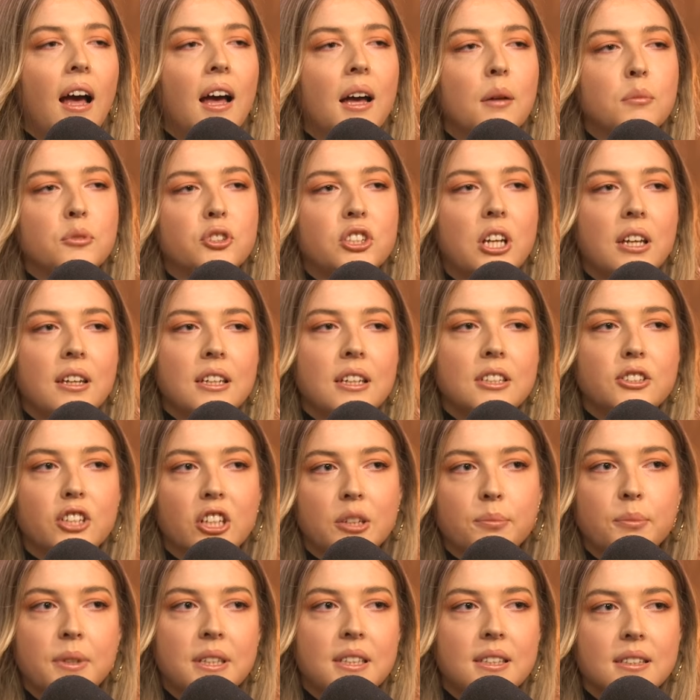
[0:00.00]
Um, Shelley
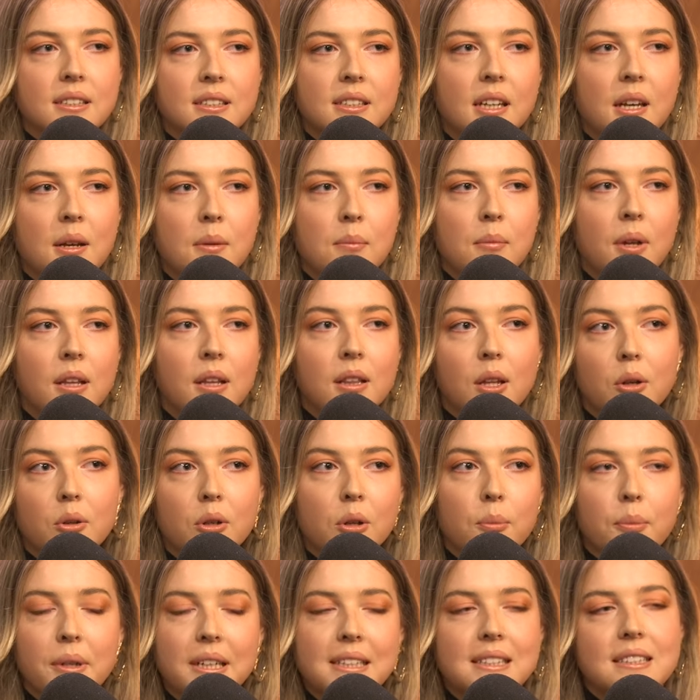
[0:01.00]
took me to some
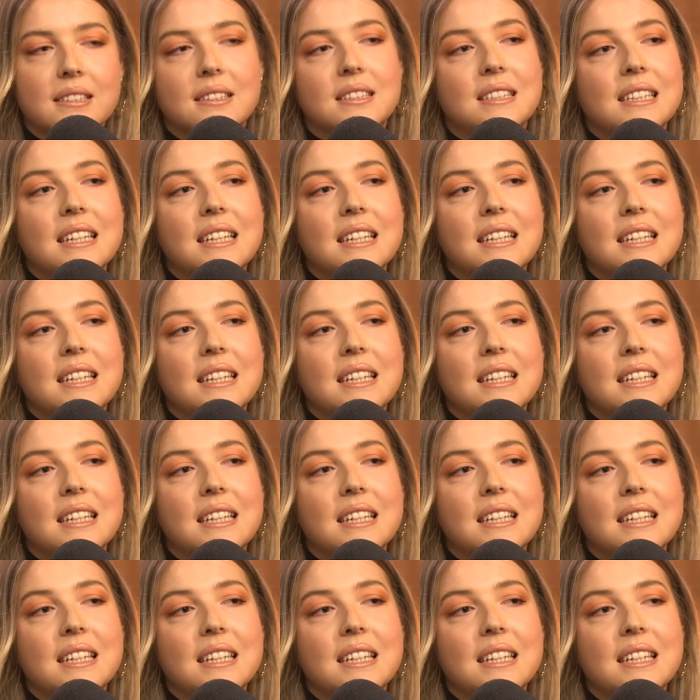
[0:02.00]
local places